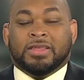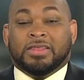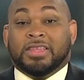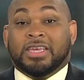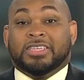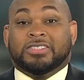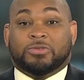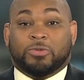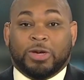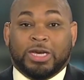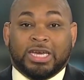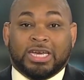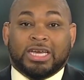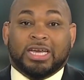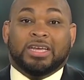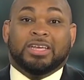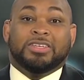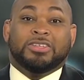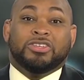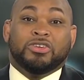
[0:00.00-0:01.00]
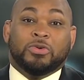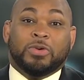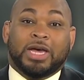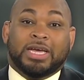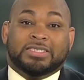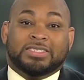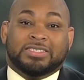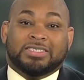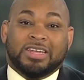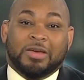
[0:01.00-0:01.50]
This week,
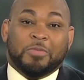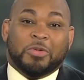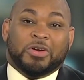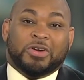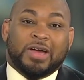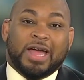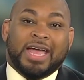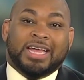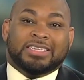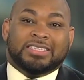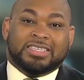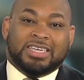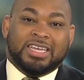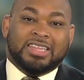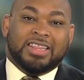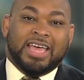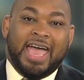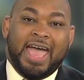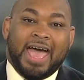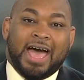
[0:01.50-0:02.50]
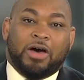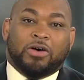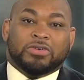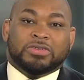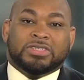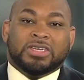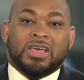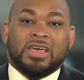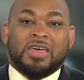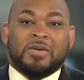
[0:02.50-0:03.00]
U.S. Democrats in the
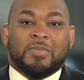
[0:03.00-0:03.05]
House